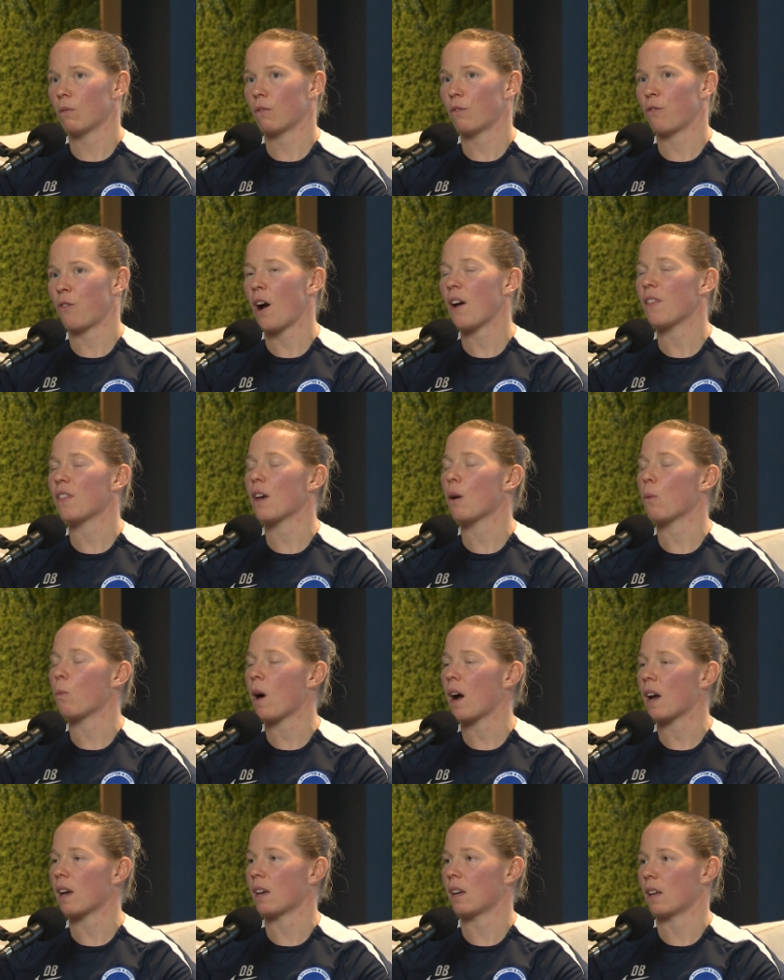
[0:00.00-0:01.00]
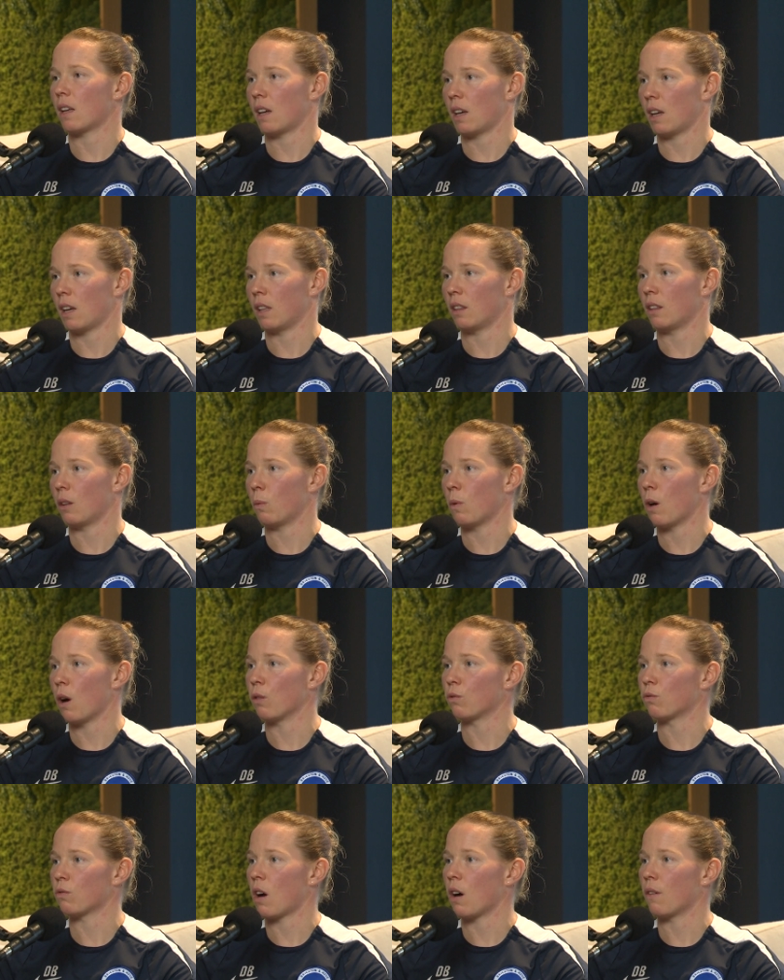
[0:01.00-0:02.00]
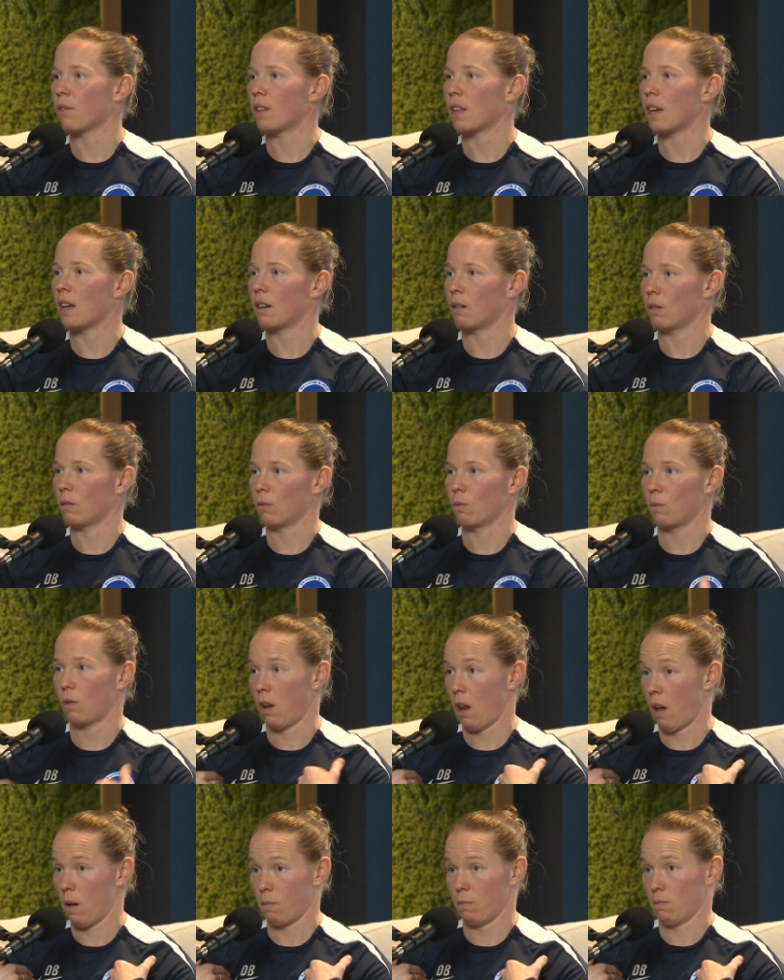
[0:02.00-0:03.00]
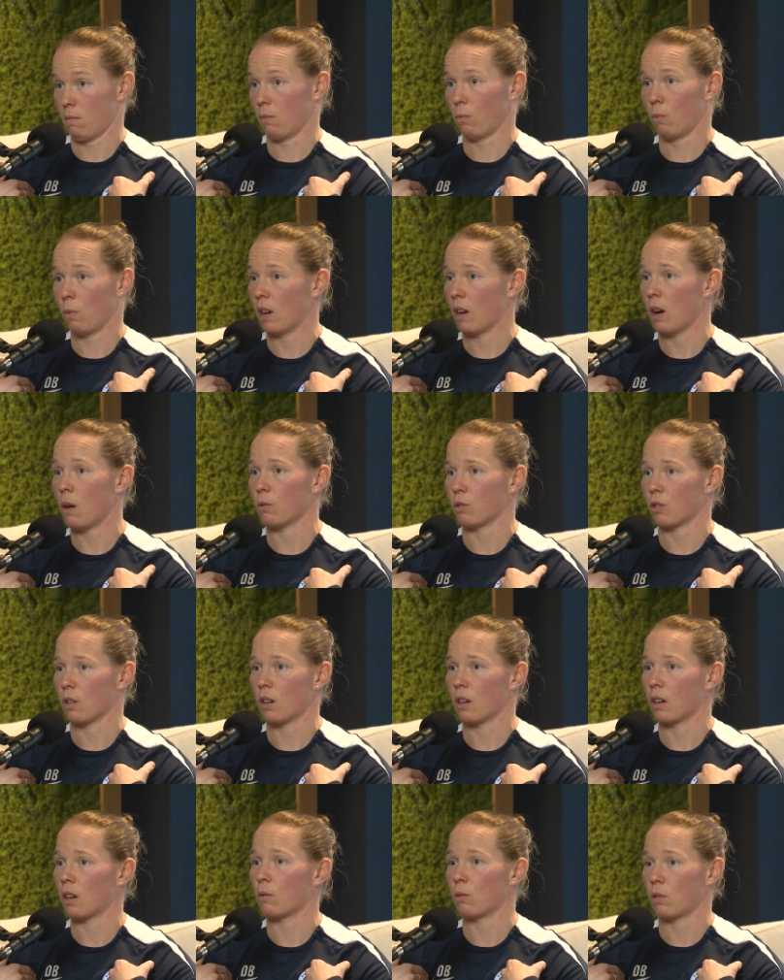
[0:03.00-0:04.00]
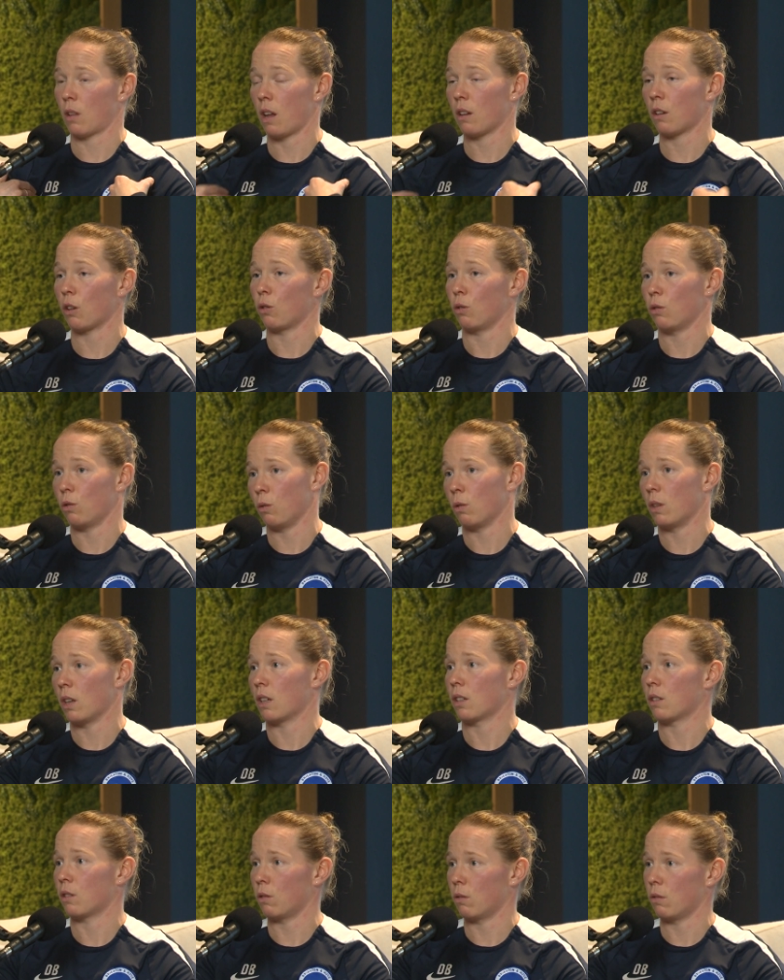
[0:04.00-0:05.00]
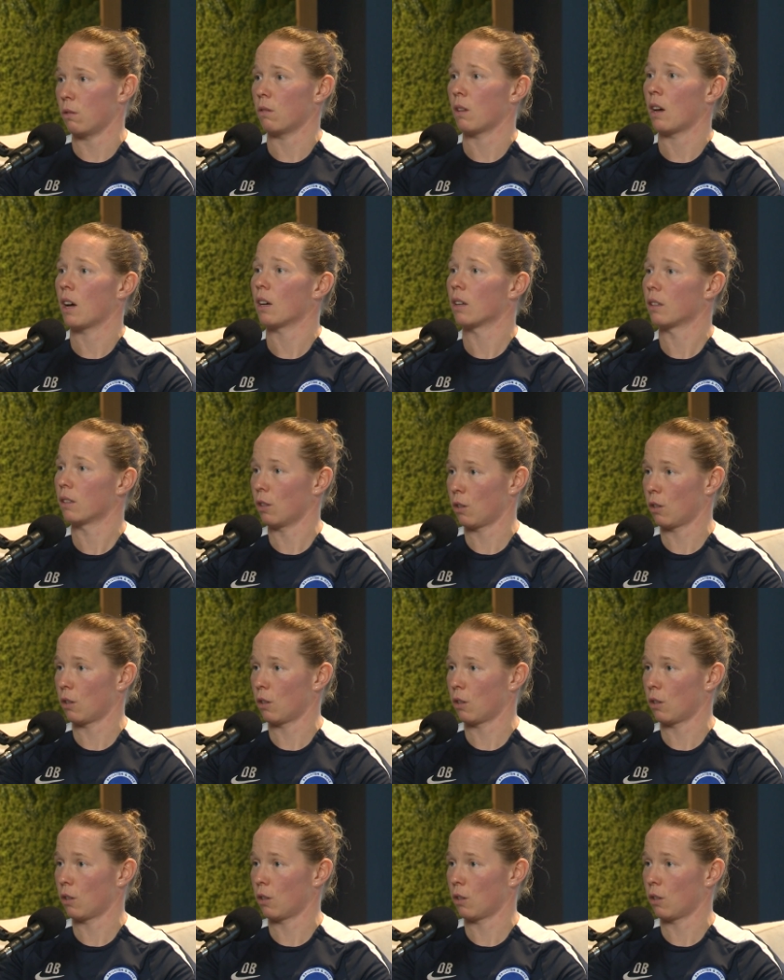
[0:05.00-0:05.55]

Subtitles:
find their way in the world, rather than like when I was younger, it was like, no, you do this, you do that,